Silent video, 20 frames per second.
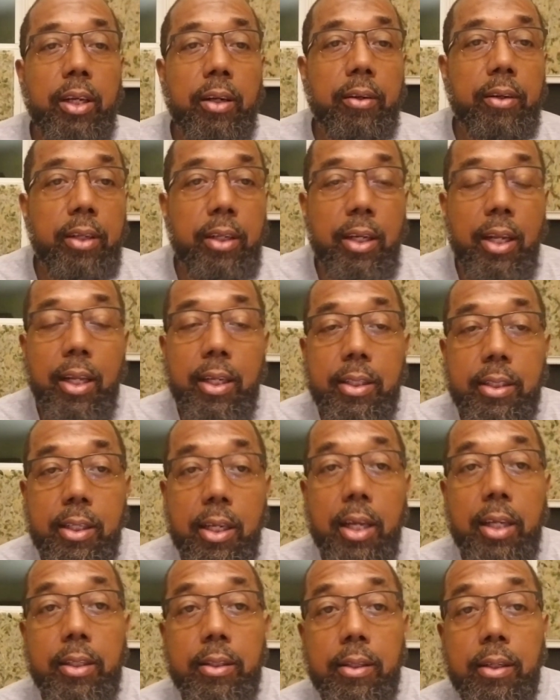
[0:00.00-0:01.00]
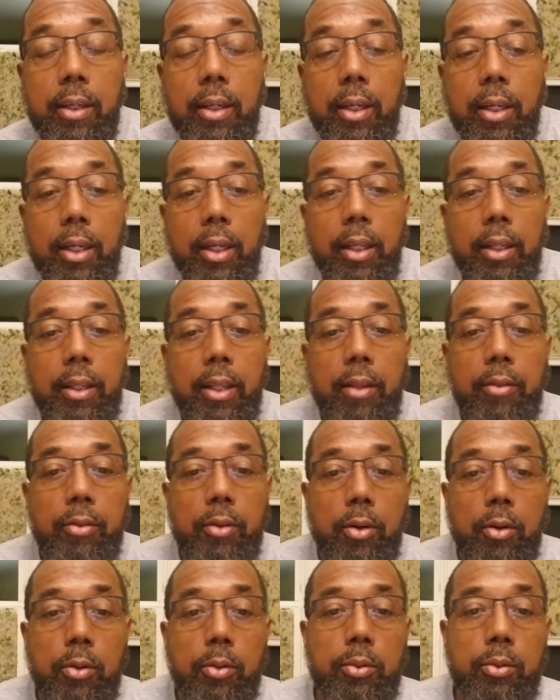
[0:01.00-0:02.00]
in the United States, that
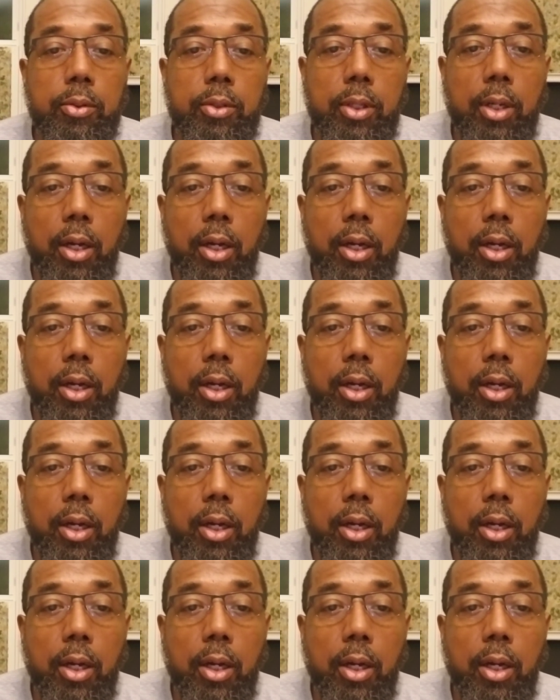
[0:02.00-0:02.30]
those